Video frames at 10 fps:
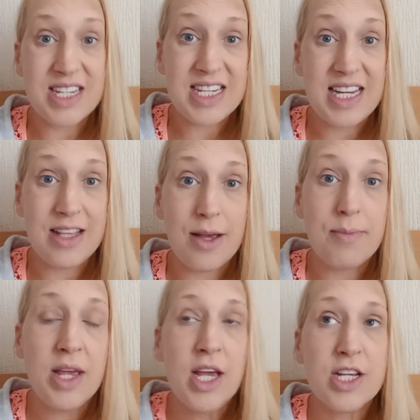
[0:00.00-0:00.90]
to see
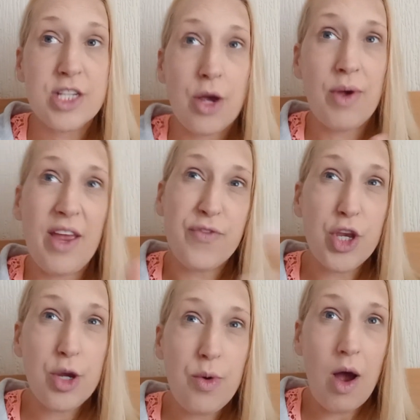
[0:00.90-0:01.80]
them. So if
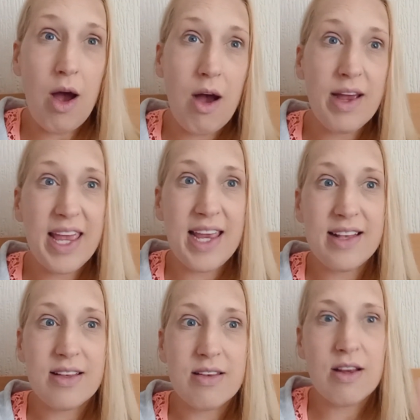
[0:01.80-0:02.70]
you are
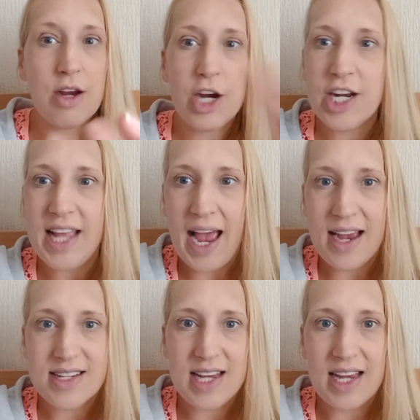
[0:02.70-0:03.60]
in early
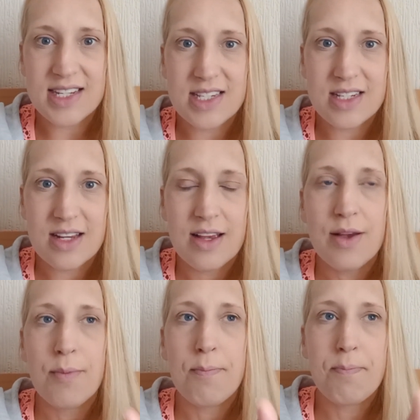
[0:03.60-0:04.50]
access
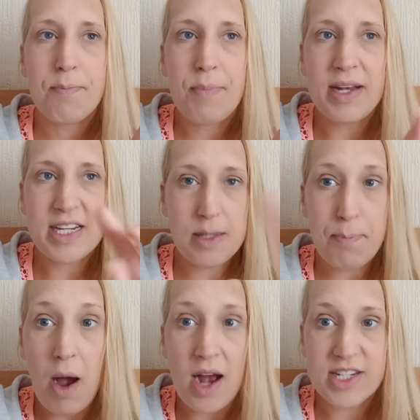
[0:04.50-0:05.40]
and there's a
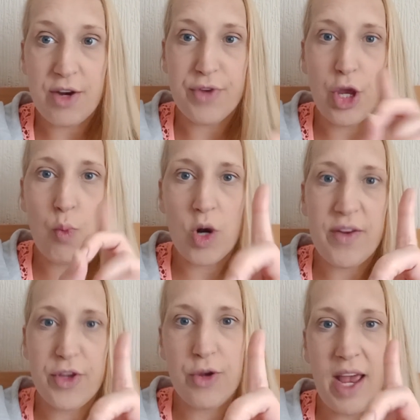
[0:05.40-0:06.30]
party of you, one
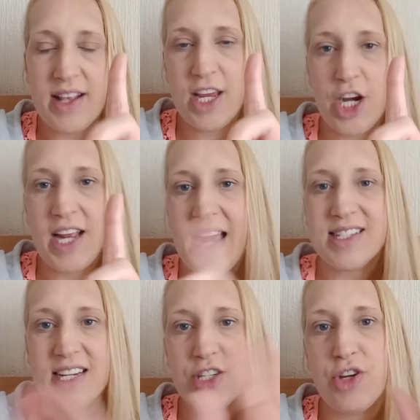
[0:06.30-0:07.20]
of you get the early
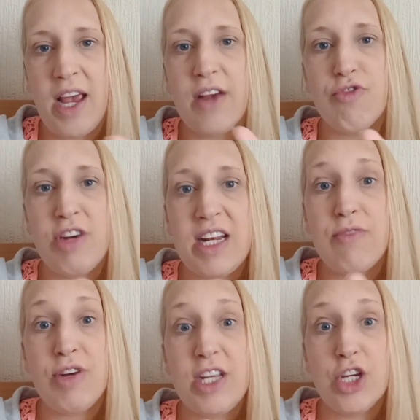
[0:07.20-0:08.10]
access, so you get a really,
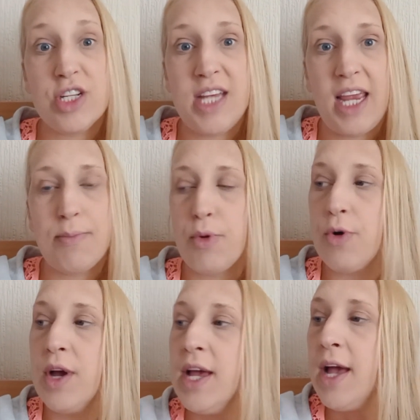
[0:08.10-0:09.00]
really good
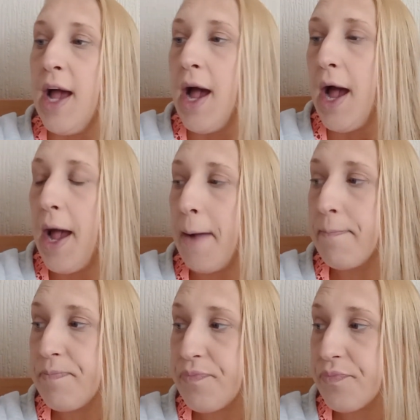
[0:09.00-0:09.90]
table. I